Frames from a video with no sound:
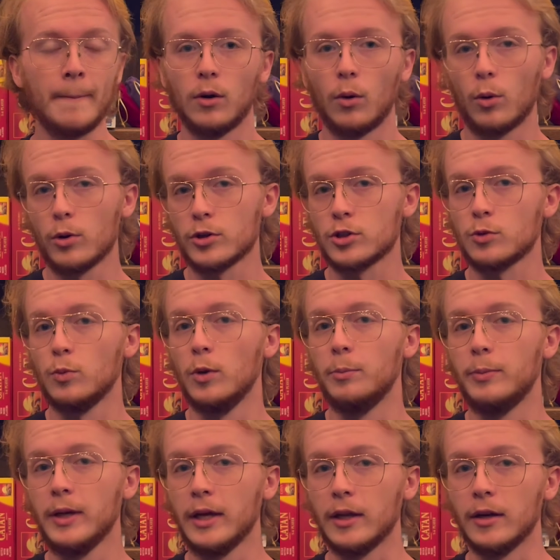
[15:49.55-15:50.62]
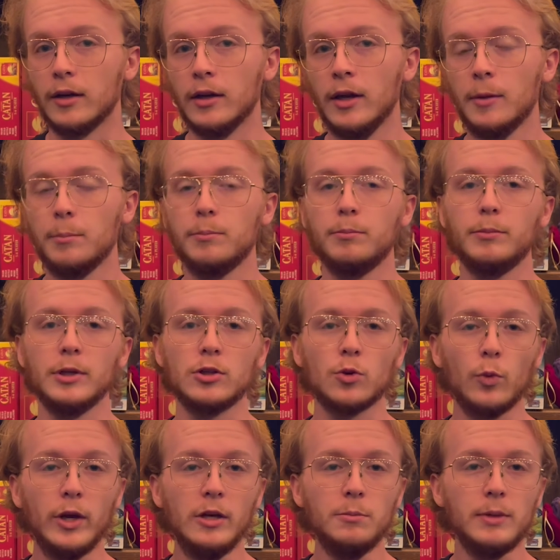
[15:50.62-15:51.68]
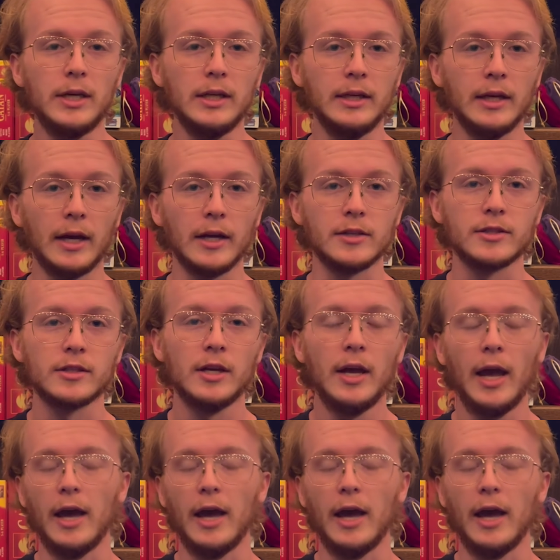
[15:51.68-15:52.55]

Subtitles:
or swoop in between PDS